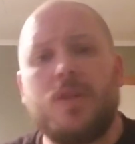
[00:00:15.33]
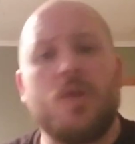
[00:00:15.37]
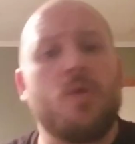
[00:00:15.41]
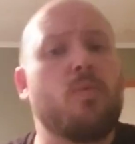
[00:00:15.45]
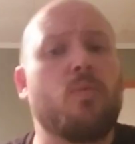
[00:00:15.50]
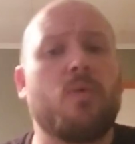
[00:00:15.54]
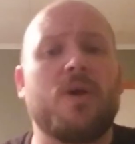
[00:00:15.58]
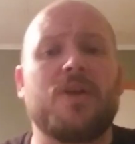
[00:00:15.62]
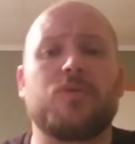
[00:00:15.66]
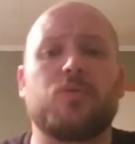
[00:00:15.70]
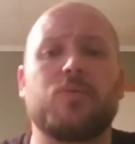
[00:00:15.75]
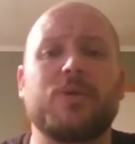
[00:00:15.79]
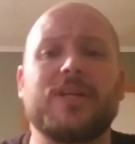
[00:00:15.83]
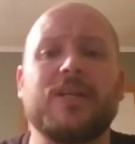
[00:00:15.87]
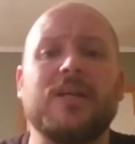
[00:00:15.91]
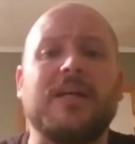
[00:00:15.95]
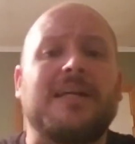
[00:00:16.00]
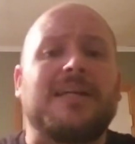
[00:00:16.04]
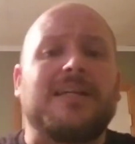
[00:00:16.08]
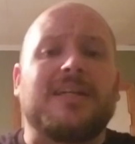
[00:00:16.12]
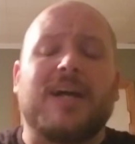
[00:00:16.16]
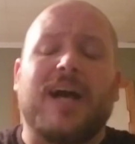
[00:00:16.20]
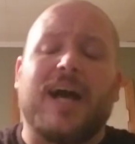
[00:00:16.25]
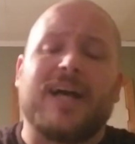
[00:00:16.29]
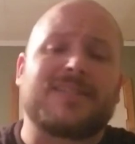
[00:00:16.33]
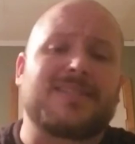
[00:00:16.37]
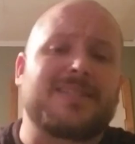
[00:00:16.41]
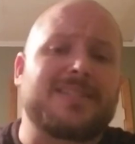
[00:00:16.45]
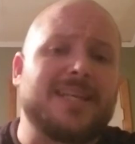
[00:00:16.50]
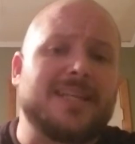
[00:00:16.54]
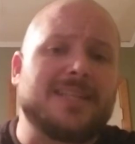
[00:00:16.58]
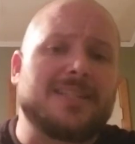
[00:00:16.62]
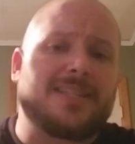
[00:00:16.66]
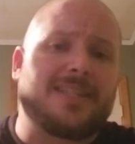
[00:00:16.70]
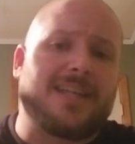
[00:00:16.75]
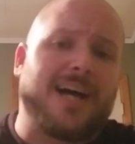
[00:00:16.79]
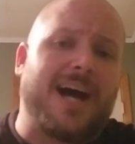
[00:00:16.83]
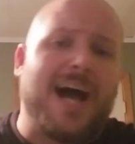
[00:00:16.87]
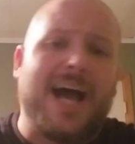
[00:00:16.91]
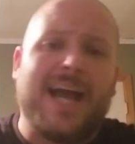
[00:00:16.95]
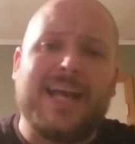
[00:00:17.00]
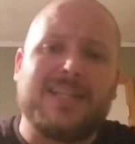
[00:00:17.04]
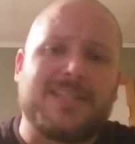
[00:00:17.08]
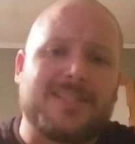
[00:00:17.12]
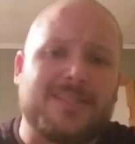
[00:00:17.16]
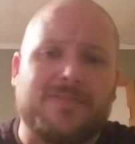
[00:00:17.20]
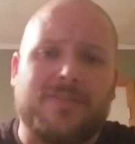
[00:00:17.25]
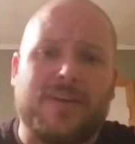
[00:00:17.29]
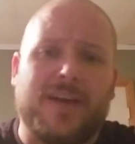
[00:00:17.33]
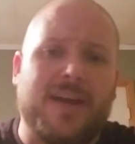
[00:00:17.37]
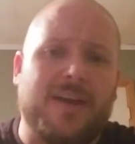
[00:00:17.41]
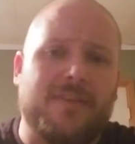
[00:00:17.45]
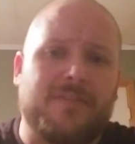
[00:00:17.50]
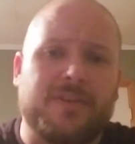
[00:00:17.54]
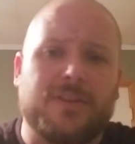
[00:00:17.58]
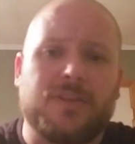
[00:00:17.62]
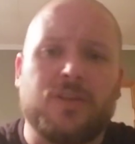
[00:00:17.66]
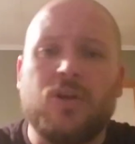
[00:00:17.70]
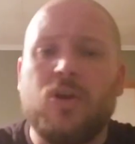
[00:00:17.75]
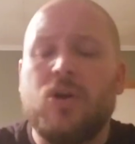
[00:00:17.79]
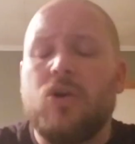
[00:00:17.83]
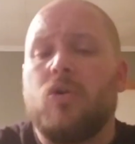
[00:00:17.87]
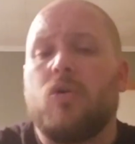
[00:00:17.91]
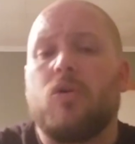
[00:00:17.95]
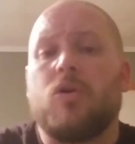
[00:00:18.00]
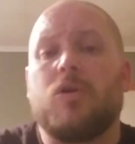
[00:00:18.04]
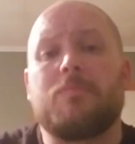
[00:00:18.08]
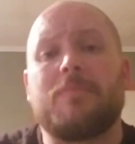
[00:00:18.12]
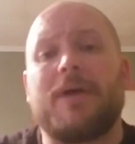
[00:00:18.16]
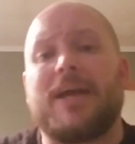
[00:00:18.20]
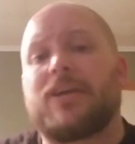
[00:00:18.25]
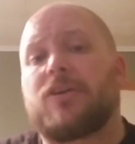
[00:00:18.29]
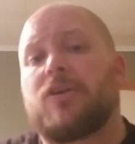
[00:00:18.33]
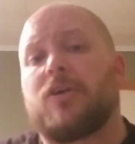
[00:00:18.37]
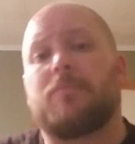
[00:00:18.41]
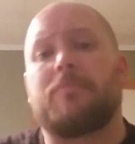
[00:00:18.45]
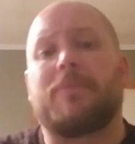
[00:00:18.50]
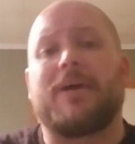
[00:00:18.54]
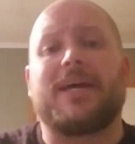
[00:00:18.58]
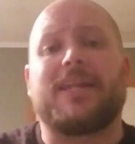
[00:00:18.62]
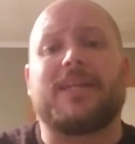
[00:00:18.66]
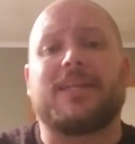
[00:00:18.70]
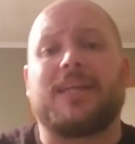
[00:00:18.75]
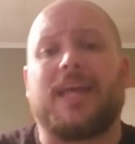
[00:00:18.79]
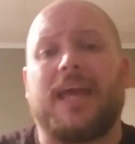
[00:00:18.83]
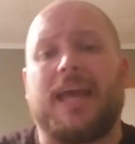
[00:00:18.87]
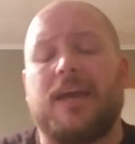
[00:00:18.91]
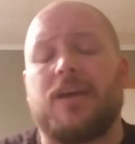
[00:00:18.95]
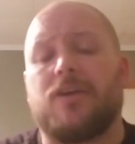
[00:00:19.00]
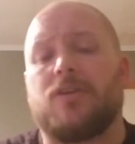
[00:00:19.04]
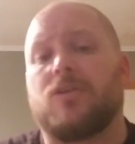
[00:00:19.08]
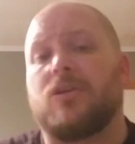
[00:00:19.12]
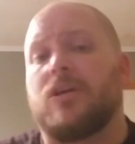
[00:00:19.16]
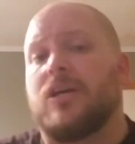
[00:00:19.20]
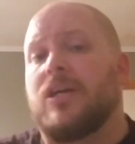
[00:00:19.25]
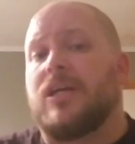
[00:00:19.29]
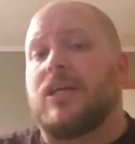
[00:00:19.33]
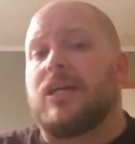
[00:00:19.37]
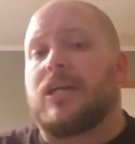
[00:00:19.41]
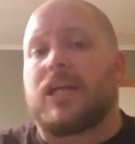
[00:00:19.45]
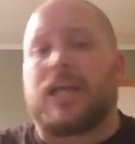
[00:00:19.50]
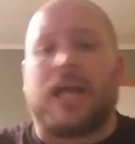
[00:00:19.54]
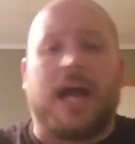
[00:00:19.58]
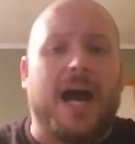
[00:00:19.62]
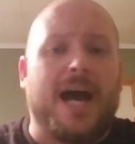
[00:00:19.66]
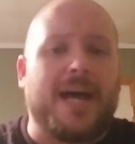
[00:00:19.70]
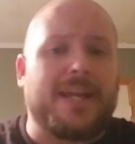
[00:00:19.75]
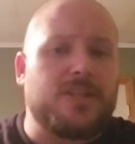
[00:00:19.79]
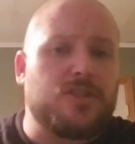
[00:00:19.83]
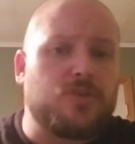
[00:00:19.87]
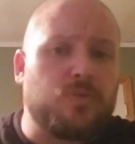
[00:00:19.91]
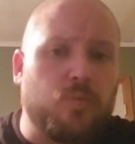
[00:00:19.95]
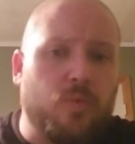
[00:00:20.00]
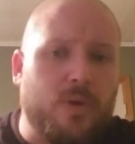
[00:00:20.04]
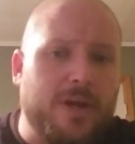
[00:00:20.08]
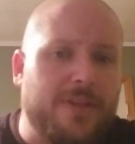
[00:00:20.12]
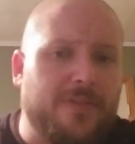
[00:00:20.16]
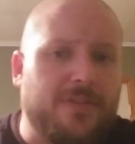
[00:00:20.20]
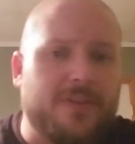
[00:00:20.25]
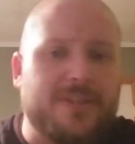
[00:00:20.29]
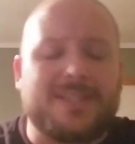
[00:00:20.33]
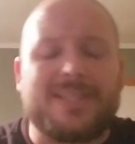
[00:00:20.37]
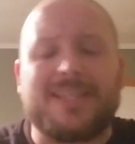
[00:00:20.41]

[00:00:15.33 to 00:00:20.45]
Whether we ascend to the heights of heaven or make our bed in hell, God is with us.